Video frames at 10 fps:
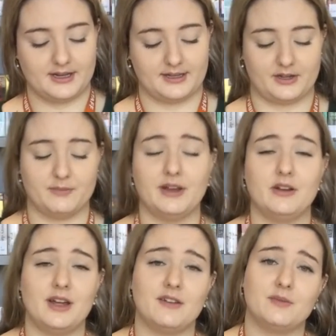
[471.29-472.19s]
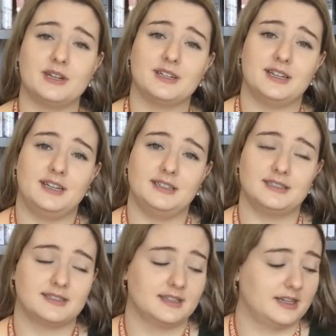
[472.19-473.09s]
now you might not have one of
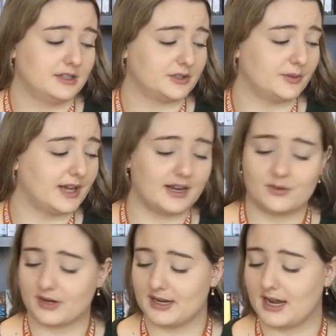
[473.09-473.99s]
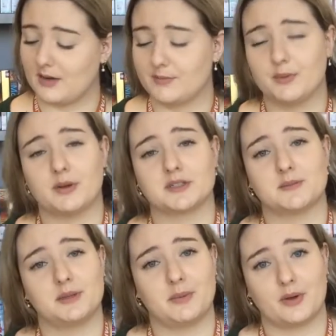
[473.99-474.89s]
these, so an adult can help you
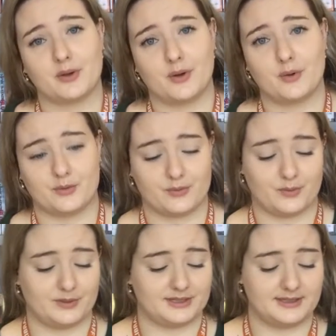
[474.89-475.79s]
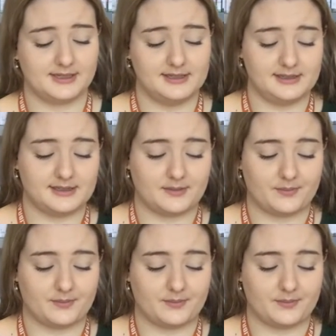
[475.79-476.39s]
possibly poke a hole through with scissors.